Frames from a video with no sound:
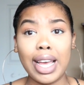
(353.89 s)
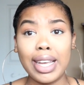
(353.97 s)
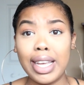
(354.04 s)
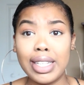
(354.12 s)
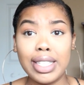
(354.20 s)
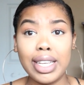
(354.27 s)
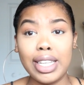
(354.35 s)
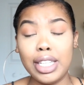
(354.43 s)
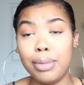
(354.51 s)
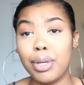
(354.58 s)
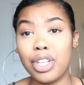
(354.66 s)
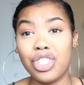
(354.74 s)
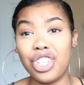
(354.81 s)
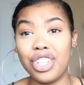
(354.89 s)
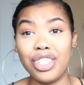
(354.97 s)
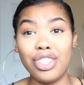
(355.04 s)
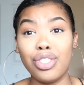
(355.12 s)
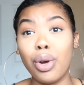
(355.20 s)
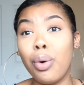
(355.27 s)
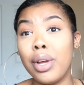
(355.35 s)
I can't take any pictures
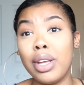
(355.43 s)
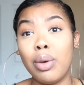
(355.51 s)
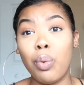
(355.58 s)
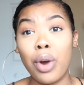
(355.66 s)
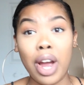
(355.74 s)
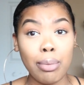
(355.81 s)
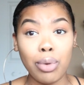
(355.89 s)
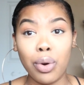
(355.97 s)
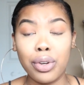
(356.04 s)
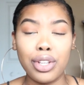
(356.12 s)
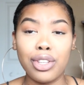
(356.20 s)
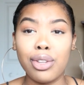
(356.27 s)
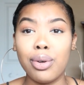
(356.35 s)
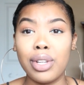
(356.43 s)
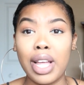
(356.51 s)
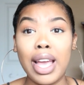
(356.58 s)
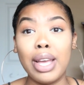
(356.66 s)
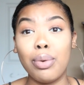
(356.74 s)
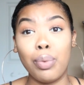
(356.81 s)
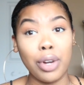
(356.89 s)
showing where I'm going to school
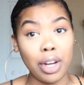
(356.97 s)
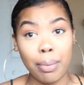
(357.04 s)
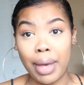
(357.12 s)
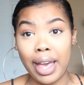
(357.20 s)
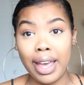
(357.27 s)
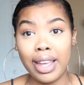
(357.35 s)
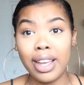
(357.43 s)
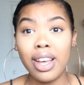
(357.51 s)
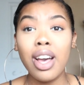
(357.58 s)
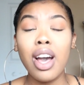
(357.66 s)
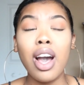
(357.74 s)
at and where I'm at.